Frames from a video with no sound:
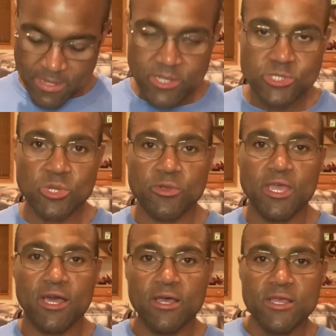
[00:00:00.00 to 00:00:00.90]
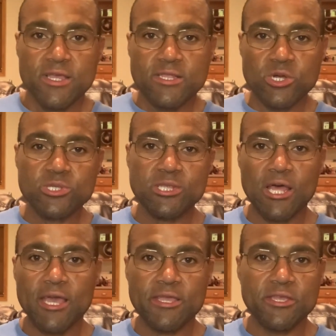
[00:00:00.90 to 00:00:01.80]
So yeah, it looks
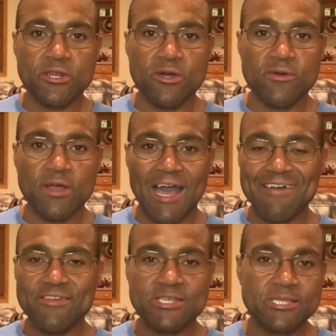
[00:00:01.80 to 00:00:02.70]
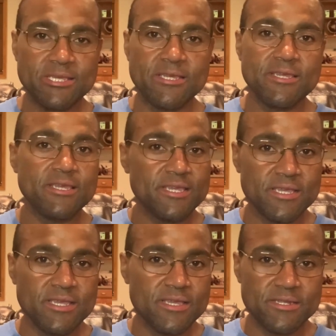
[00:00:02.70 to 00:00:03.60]
like, you know, obviously
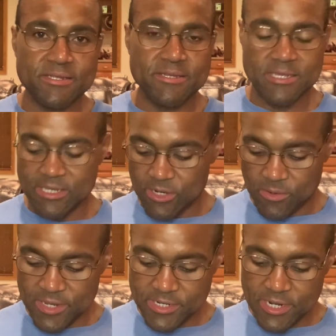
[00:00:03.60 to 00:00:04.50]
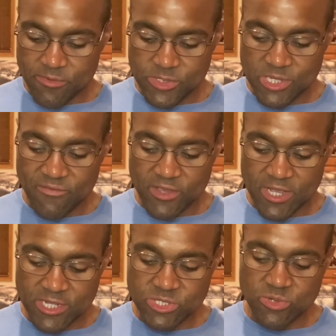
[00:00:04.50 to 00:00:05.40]
he did receive a
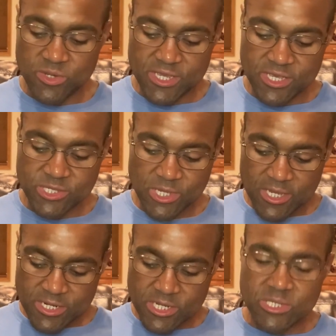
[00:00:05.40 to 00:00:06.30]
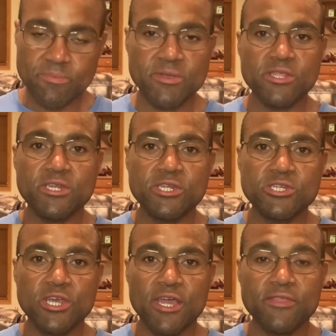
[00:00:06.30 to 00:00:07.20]
cut to his disability
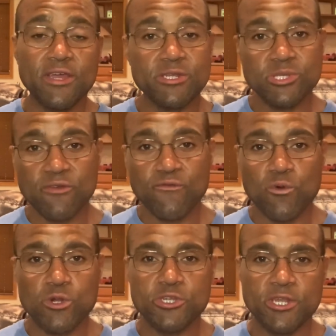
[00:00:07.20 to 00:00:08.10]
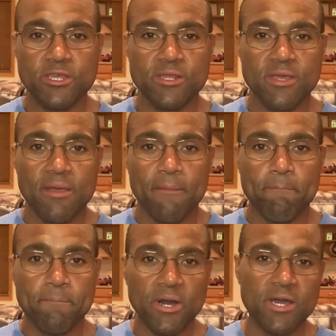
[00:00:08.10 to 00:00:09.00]
check. That is unfortunate.
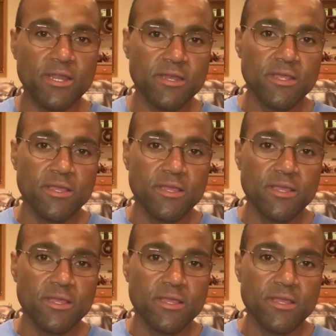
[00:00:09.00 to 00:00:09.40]
But